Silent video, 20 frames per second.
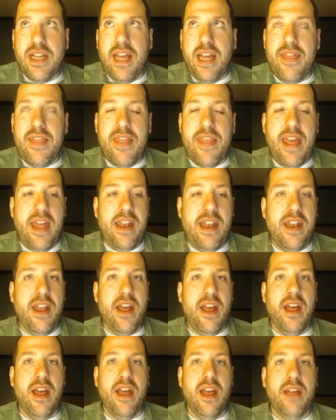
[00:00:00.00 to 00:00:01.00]
then
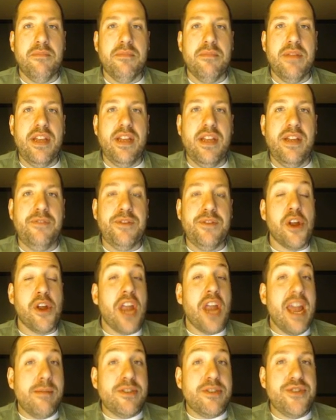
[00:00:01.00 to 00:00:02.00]
if you're a
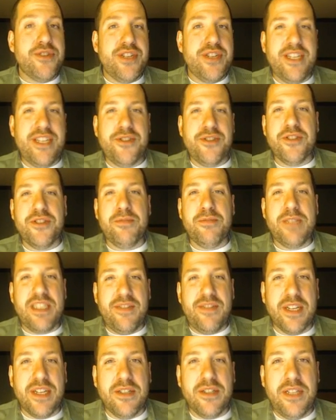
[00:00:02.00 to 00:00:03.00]
chemistry teacher
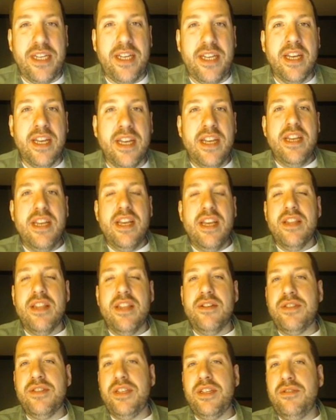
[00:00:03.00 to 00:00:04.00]
specifically,
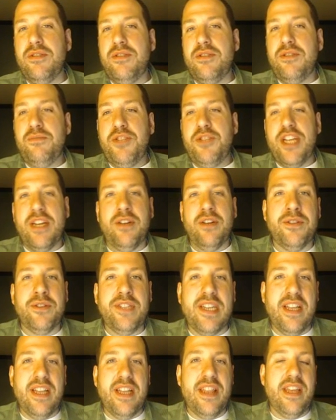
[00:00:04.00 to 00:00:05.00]
there's a YouTube channel
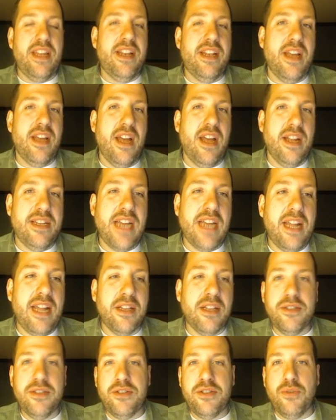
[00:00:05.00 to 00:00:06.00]
that
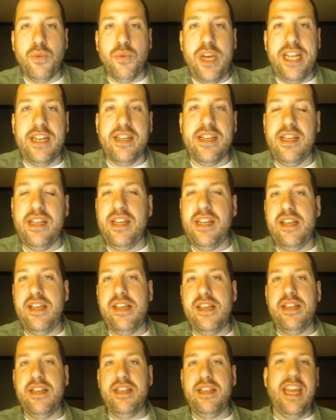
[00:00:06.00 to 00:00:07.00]
Tyler DeWitt,
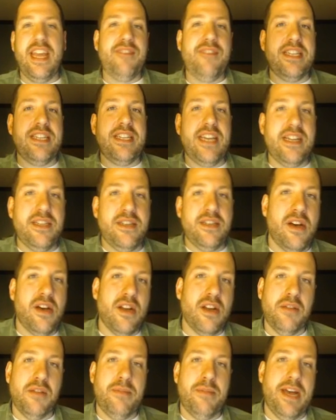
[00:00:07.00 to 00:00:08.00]
he gave a TED
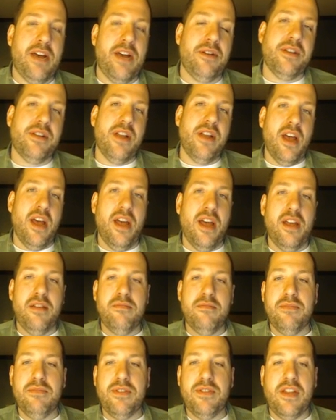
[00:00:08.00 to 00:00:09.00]
Talk about
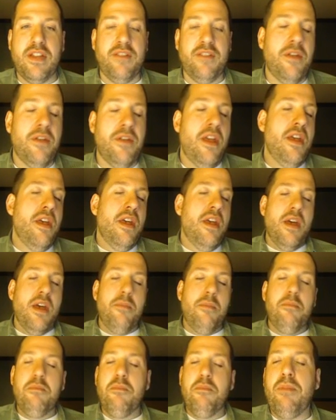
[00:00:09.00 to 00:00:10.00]
stuff.
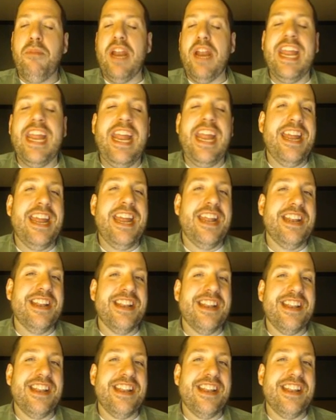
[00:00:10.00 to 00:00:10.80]
But I can't,